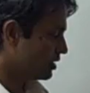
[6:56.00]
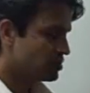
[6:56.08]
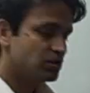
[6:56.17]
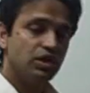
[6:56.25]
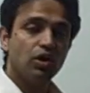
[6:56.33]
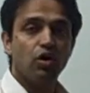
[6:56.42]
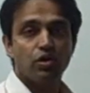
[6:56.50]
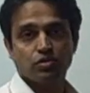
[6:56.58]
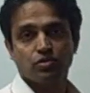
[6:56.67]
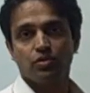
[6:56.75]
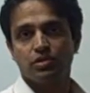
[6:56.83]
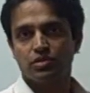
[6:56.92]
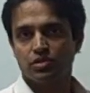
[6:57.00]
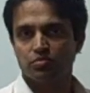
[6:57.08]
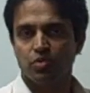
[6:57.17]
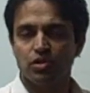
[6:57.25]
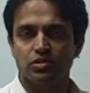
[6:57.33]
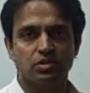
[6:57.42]
She also is
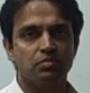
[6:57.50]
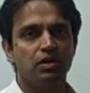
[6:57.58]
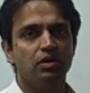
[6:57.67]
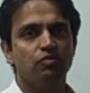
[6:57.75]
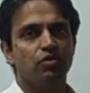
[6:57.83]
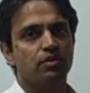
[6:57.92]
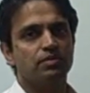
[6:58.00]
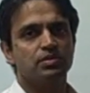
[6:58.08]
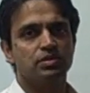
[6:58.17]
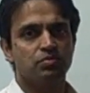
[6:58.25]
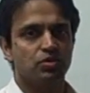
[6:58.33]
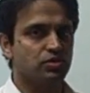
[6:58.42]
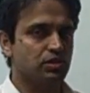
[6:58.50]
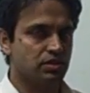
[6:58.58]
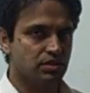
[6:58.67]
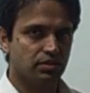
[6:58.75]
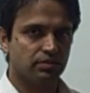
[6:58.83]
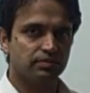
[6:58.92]
responsible for a business process.